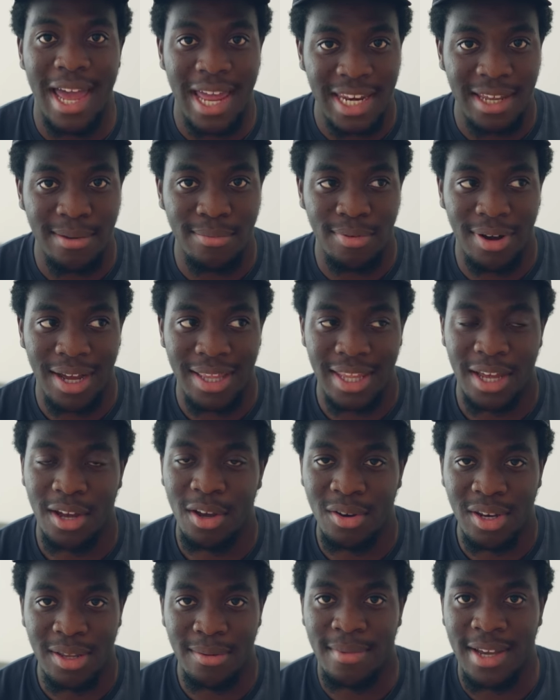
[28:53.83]
any brand that
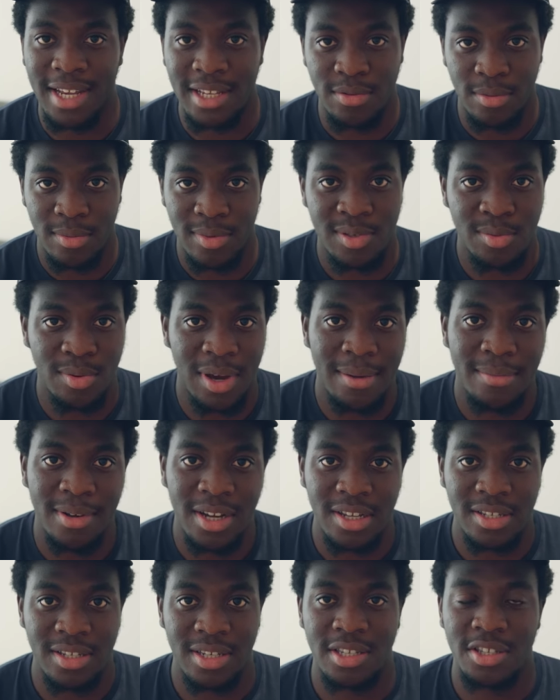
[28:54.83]
only makes women's wear
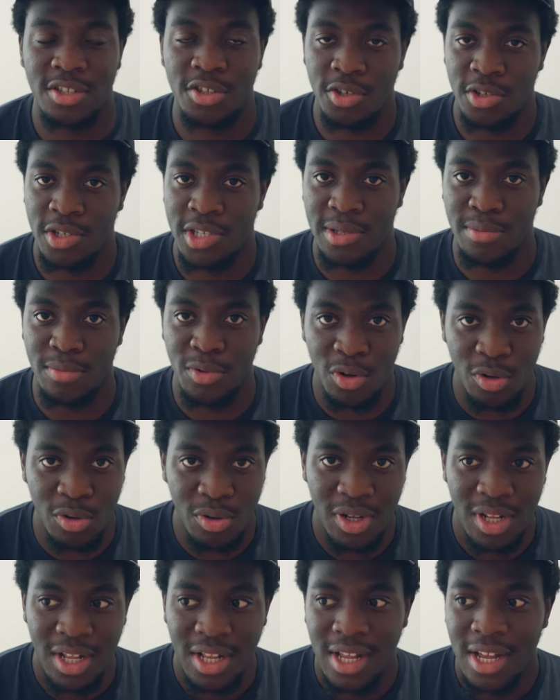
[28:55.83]
because it's too
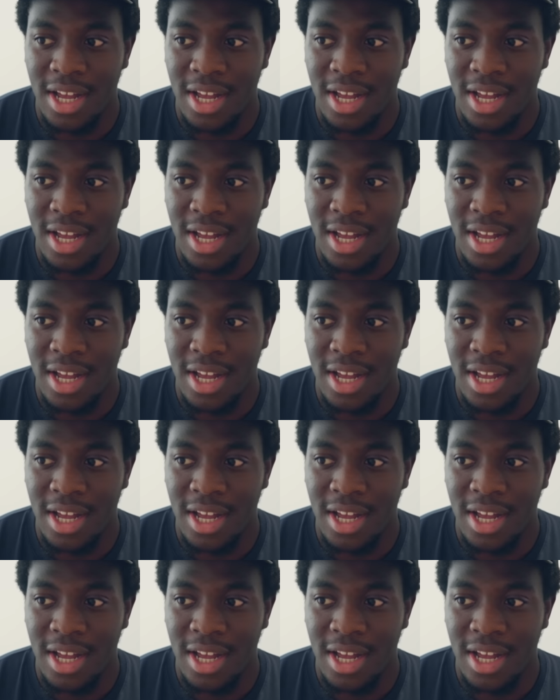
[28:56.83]
small.